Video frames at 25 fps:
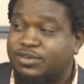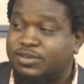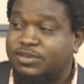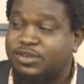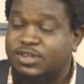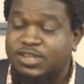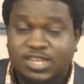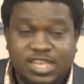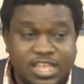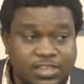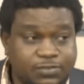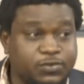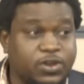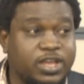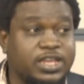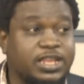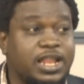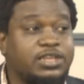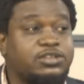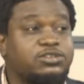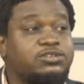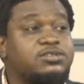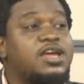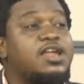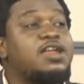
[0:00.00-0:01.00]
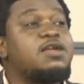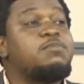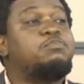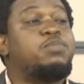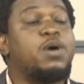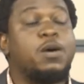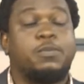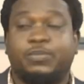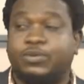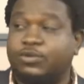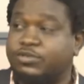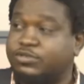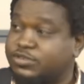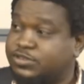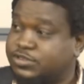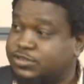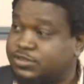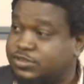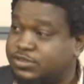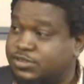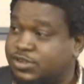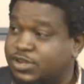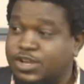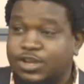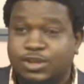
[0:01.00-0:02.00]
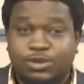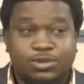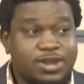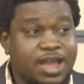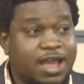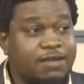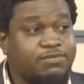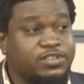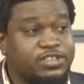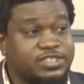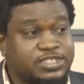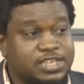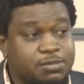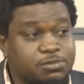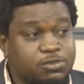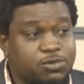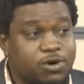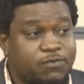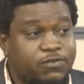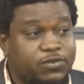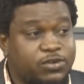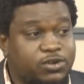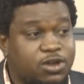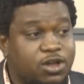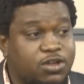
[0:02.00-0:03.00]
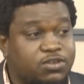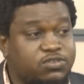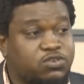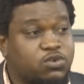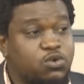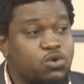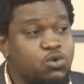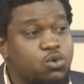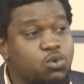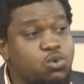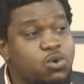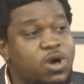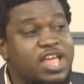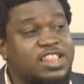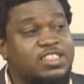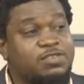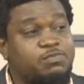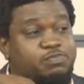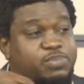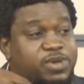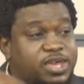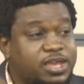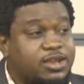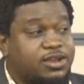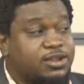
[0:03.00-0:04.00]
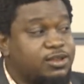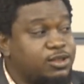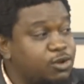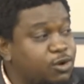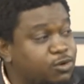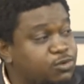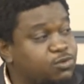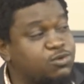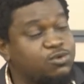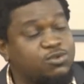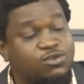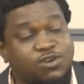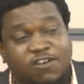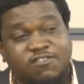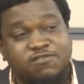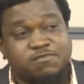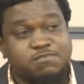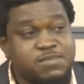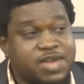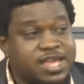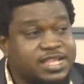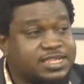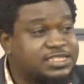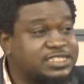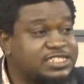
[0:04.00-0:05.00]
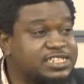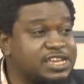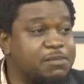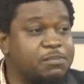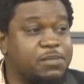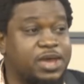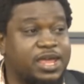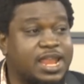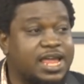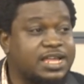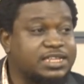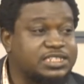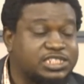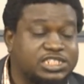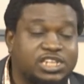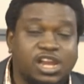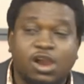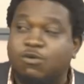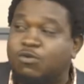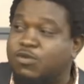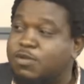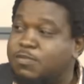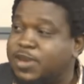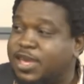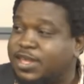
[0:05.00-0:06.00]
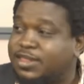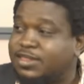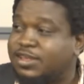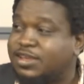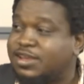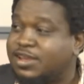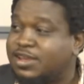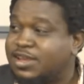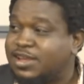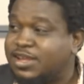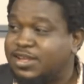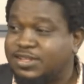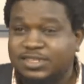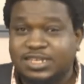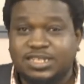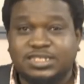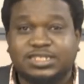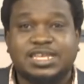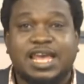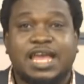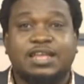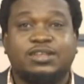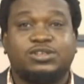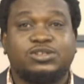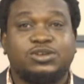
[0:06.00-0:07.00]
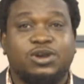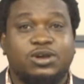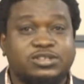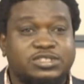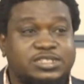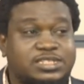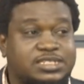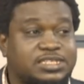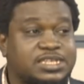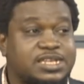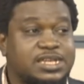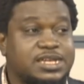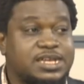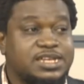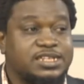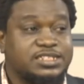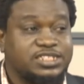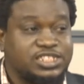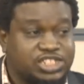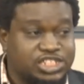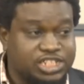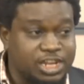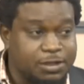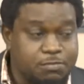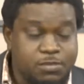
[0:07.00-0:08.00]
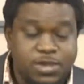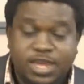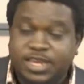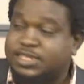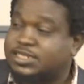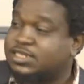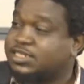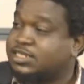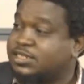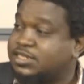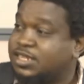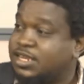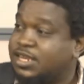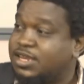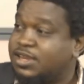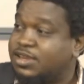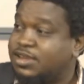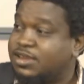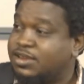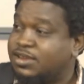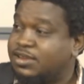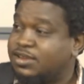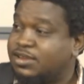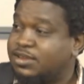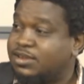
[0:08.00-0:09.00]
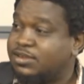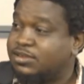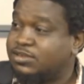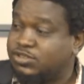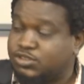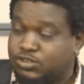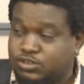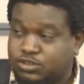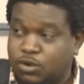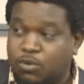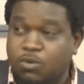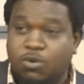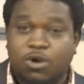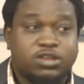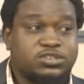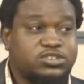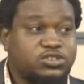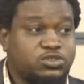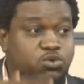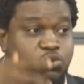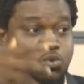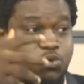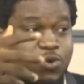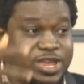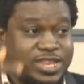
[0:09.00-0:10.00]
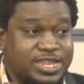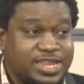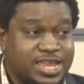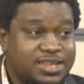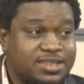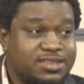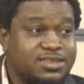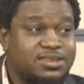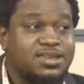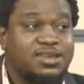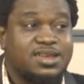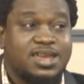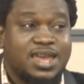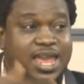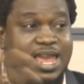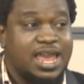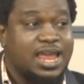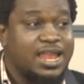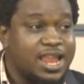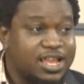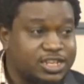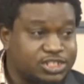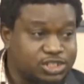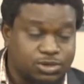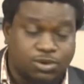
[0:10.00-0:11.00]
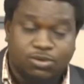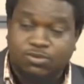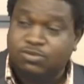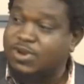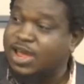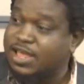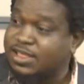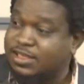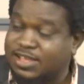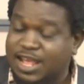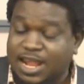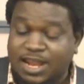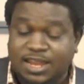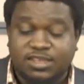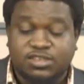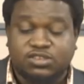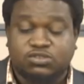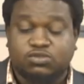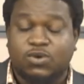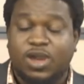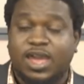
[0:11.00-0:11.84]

It's for electionary purpose. You have the same governors who want to pick local government chairmen and chairwomen. These are just gimmicks towards winning election rounds. That is why.